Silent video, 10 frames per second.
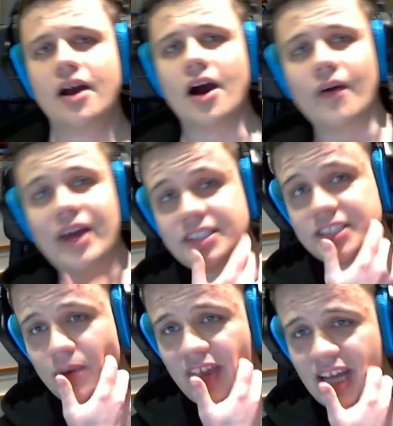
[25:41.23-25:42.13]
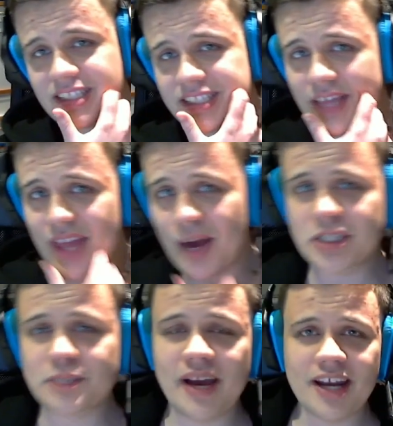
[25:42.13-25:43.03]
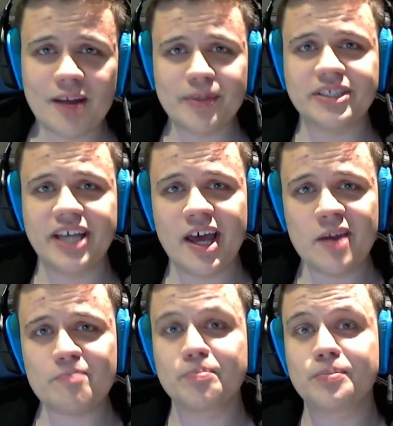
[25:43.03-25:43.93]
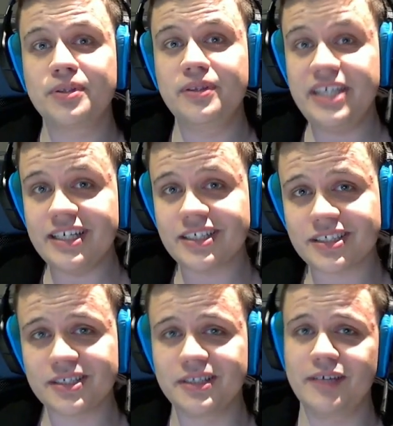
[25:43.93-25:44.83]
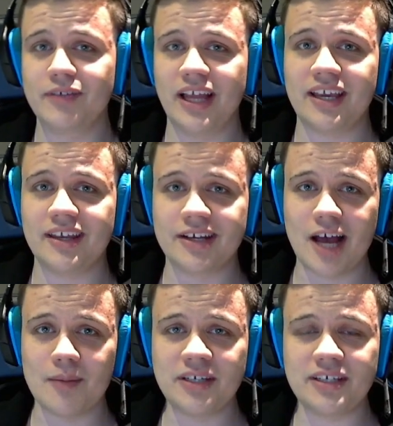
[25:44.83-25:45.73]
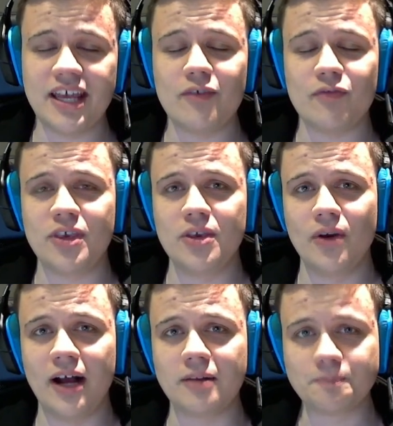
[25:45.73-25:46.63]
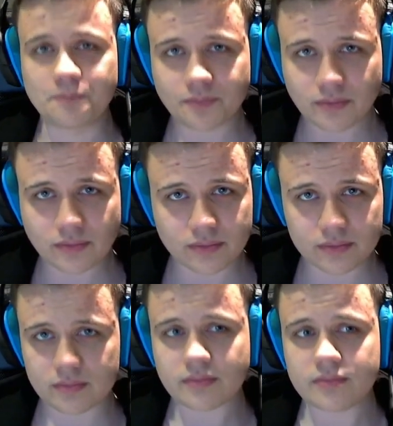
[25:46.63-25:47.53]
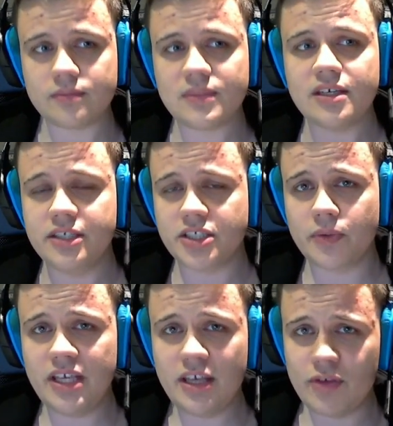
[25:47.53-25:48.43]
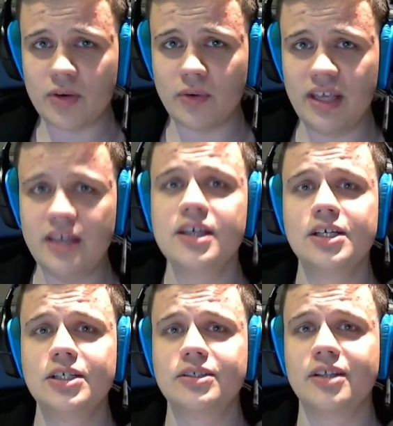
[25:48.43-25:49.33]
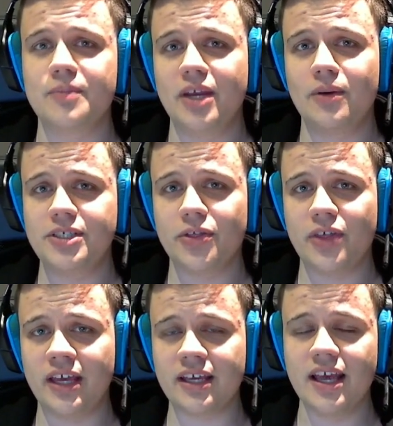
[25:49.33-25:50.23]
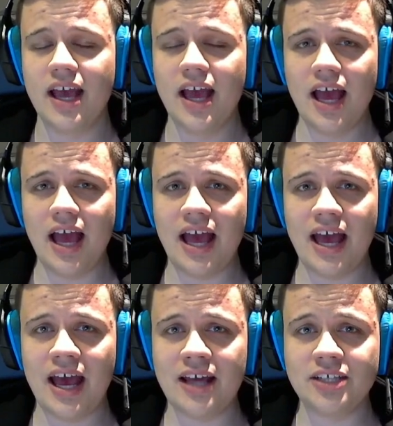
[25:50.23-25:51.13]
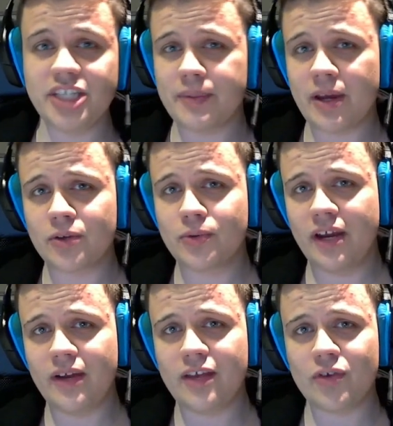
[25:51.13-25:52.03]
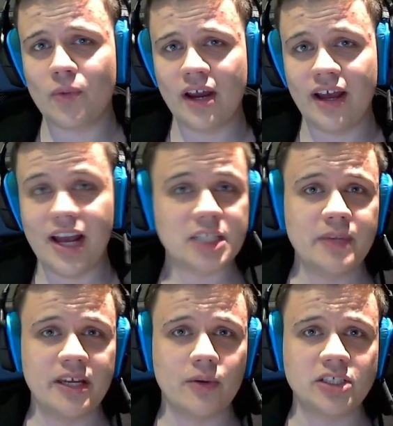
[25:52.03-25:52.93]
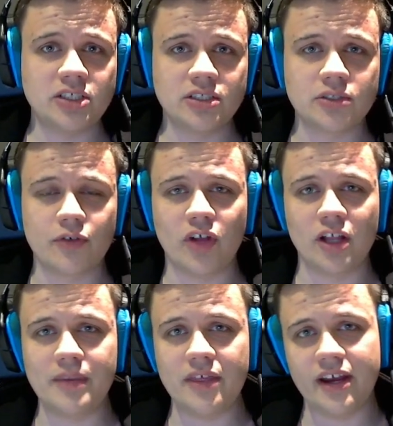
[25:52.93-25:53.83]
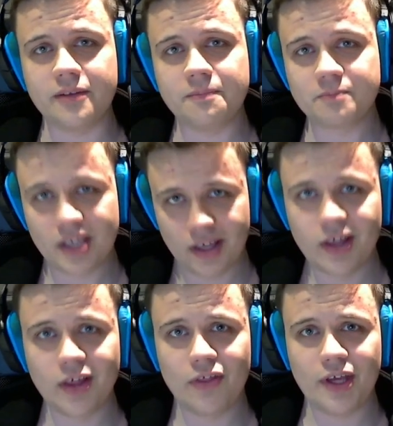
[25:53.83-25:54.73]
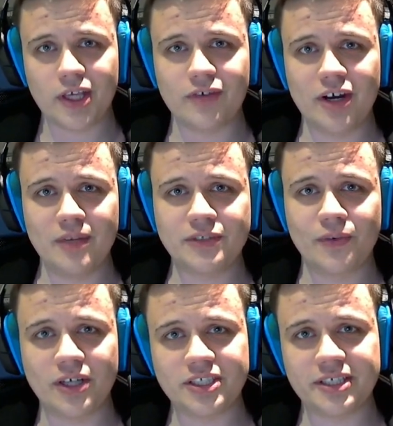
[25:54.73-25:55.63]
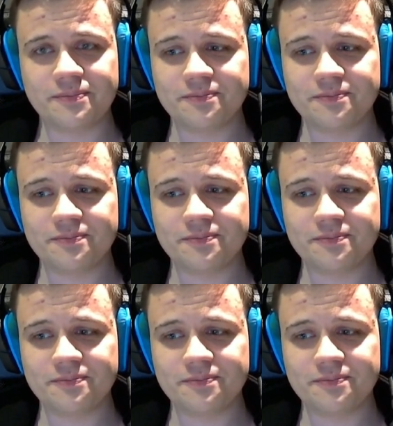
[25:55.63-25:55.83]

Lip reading: Alright, so with that said, that was my number 10. Please leave a like and a comment if you disagree, if you agree, to let me know what you think. And check me out on Twitter if you want to ask me any questions or follow me there. Thank you very much for watching.